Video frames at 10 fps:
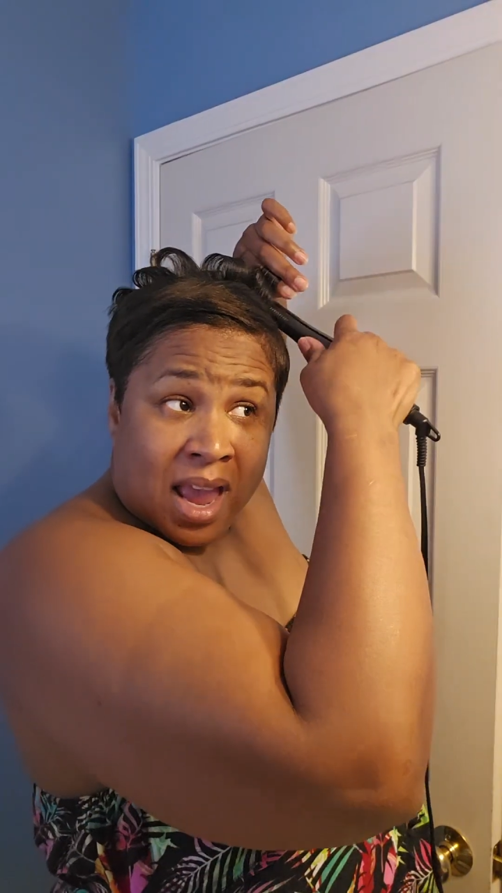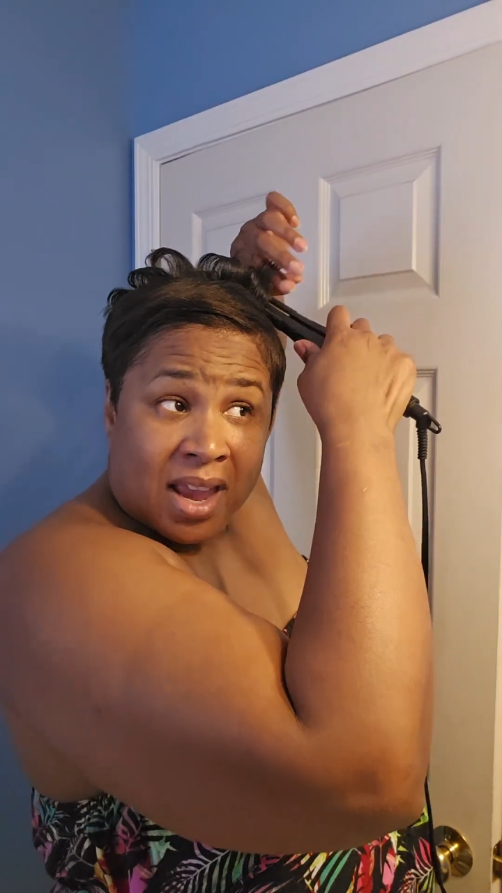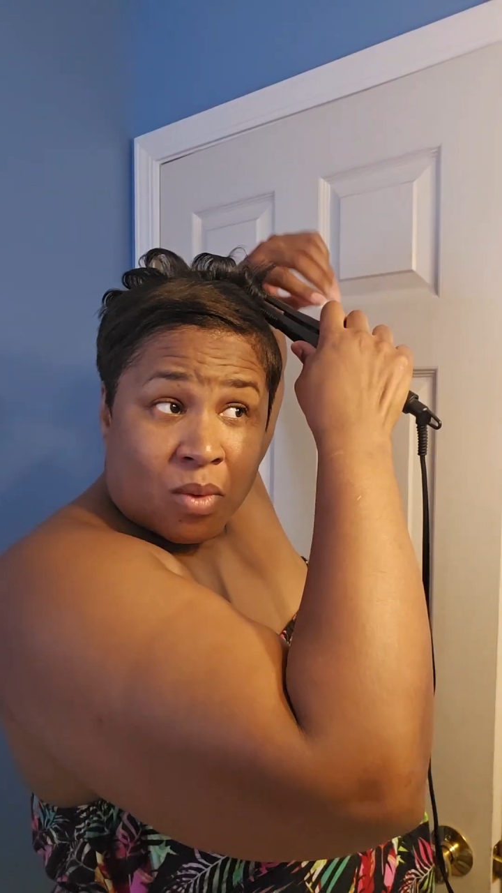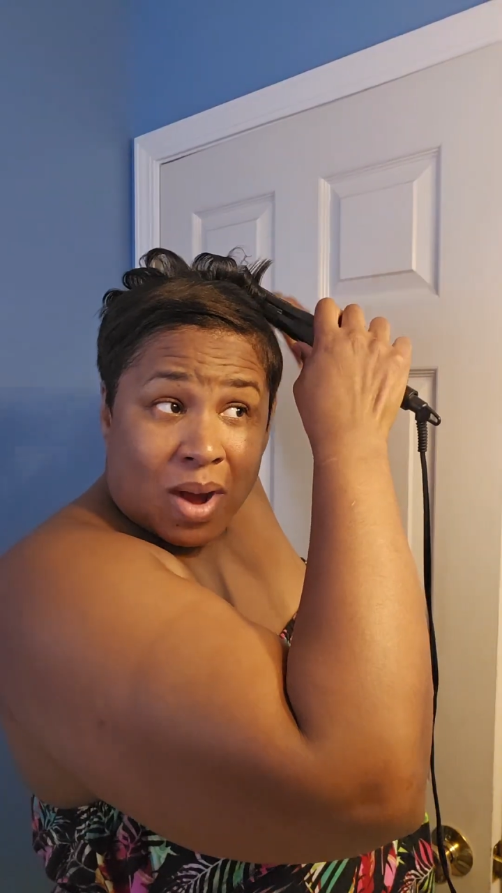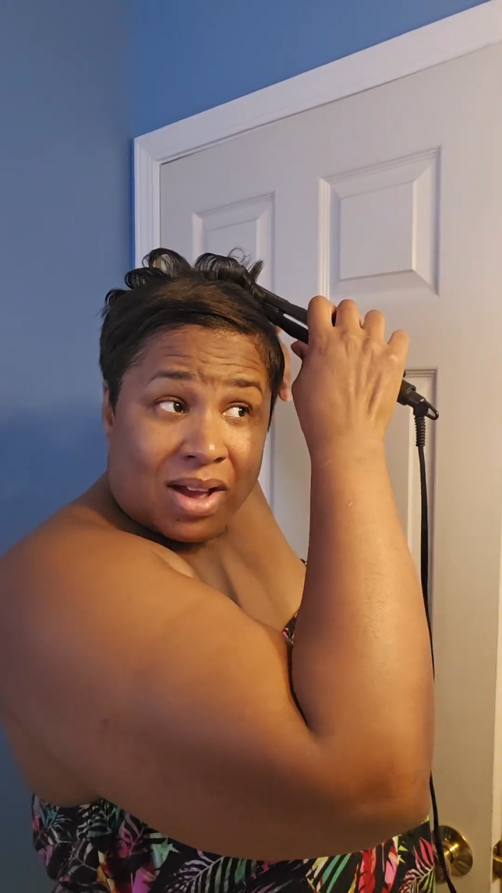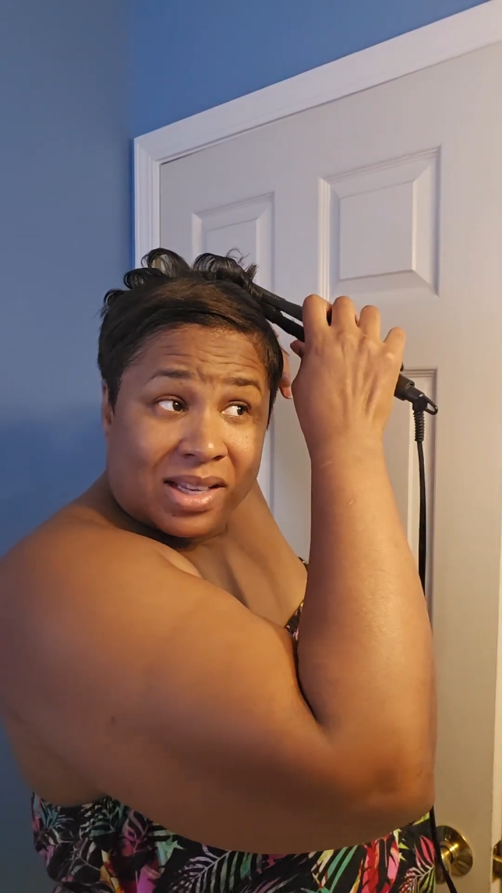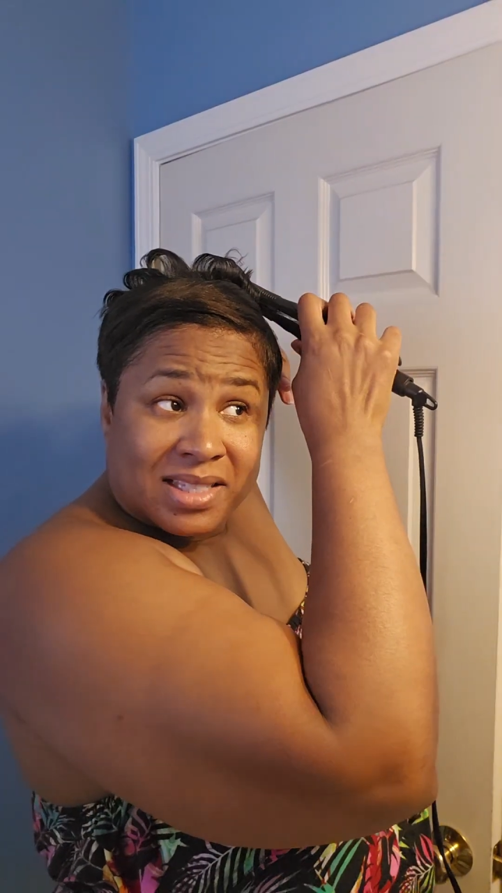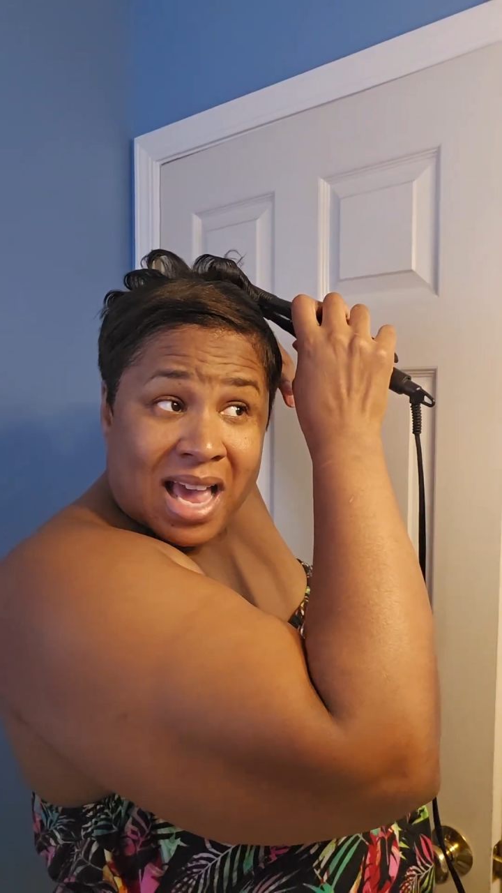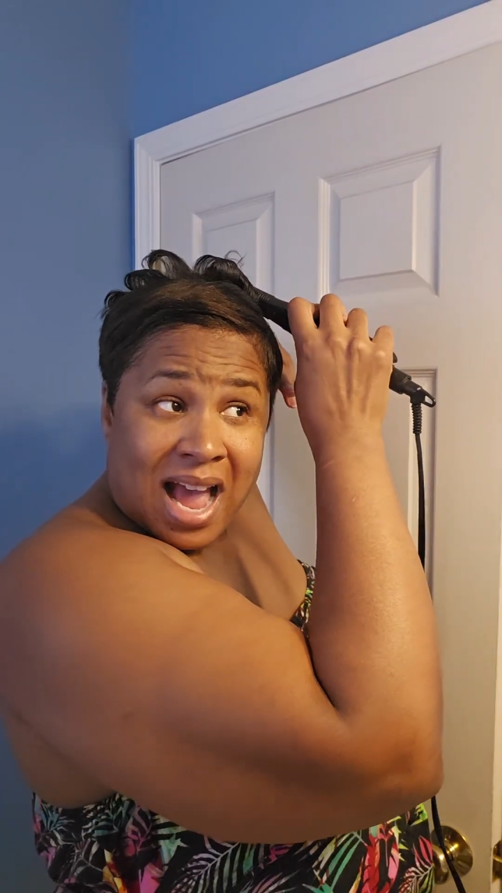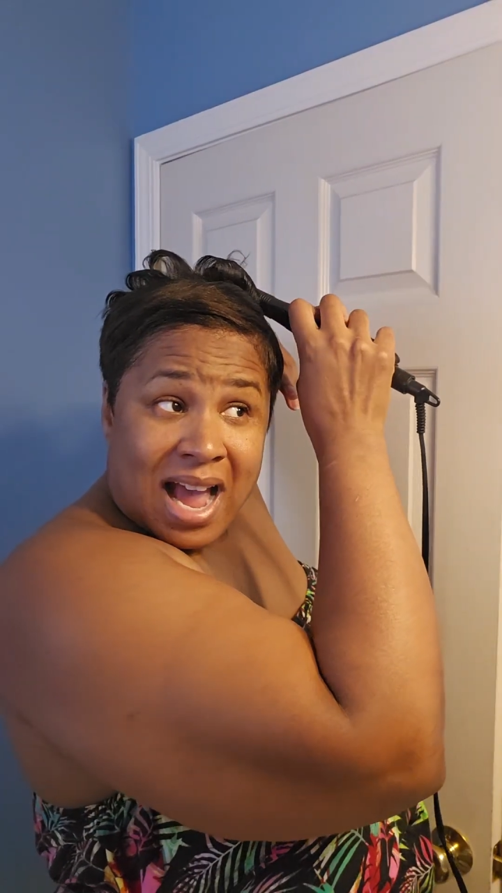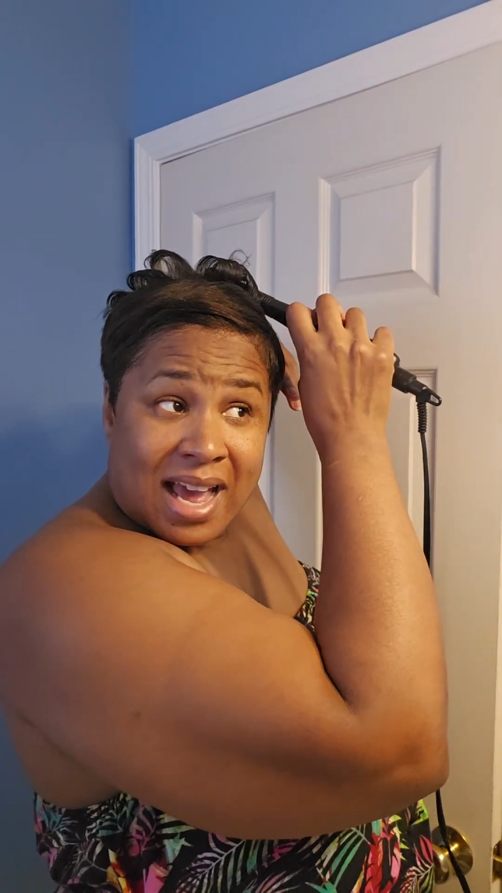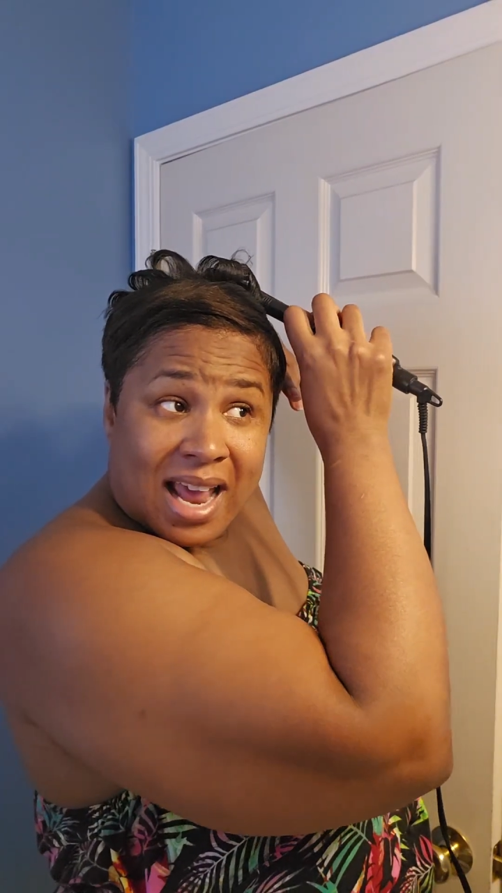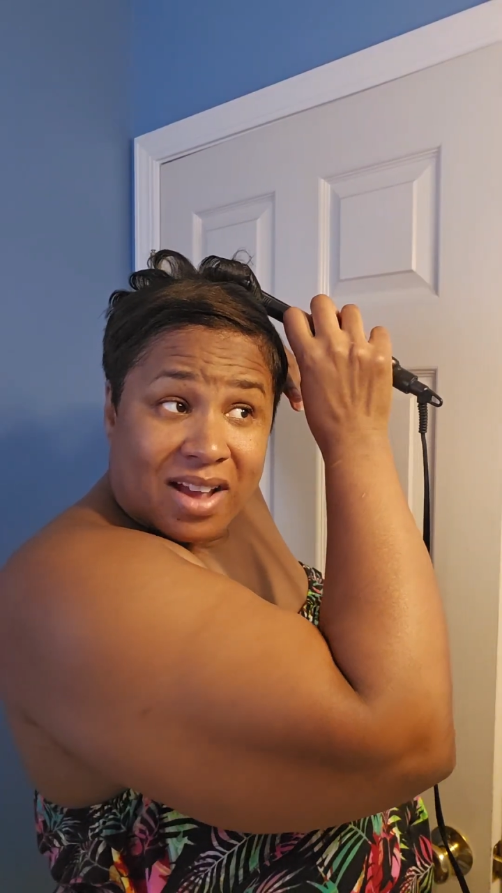And while it's hot,